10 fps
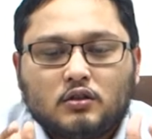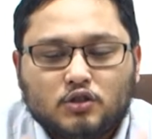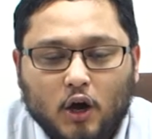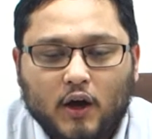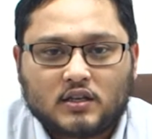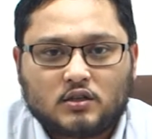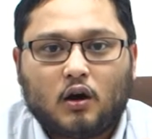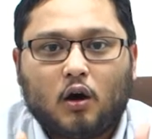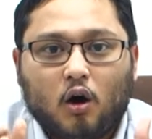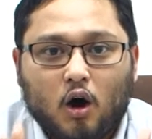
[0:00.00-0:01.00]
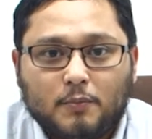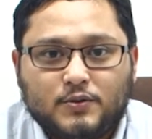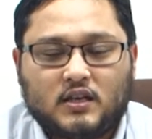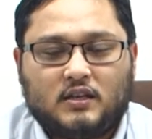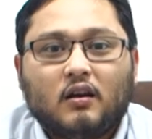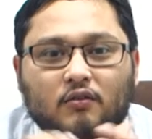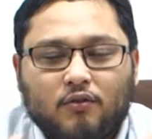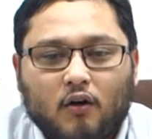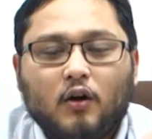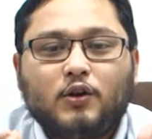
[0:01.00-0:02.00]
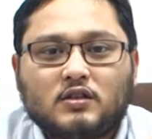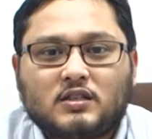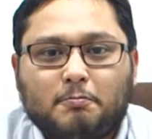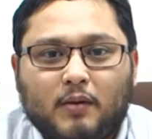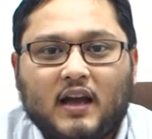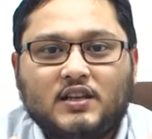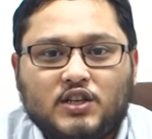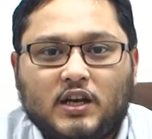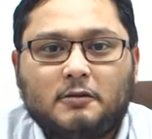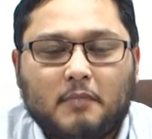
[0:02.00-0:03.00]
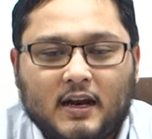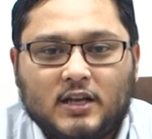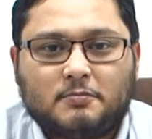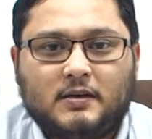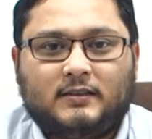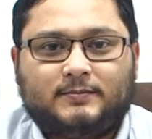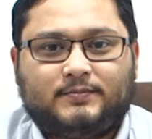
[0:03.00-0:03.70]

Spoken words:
choice or option for your supply chain management.